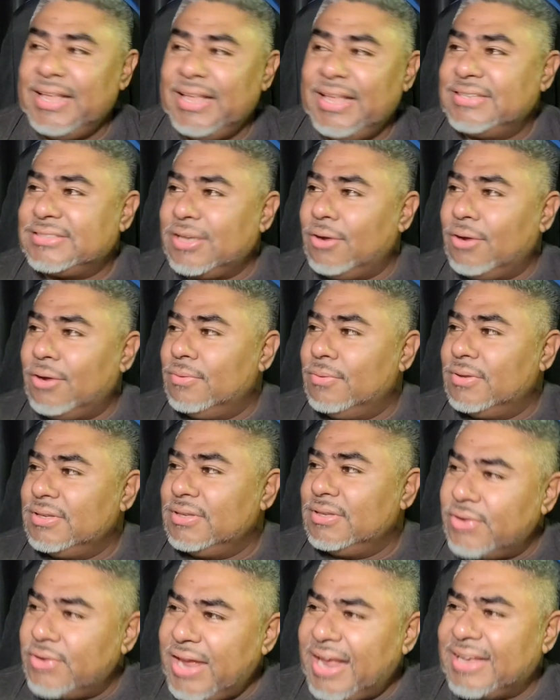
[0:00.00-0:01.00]
So
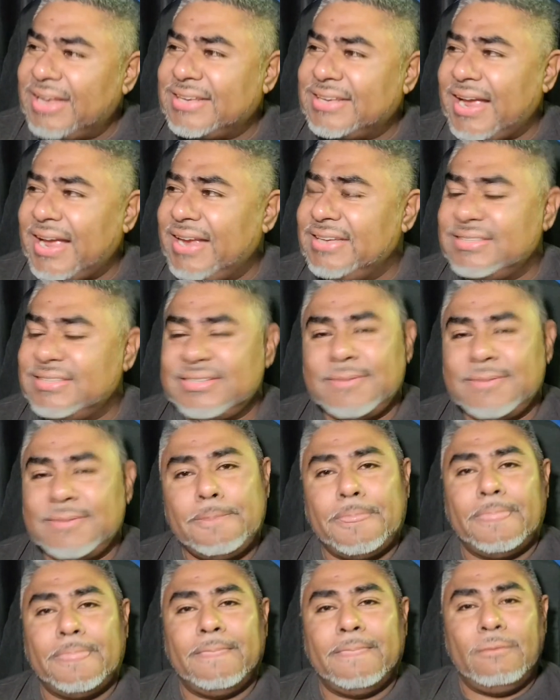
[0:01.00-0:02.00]
yeah, guys.
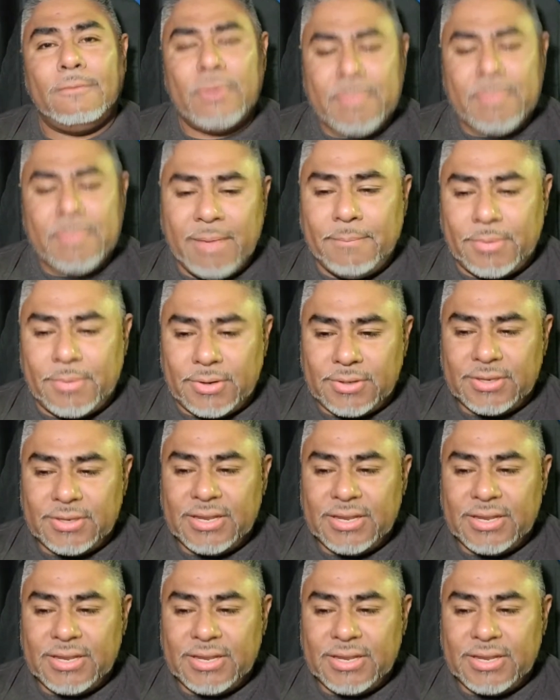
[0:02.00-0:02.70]
Remember,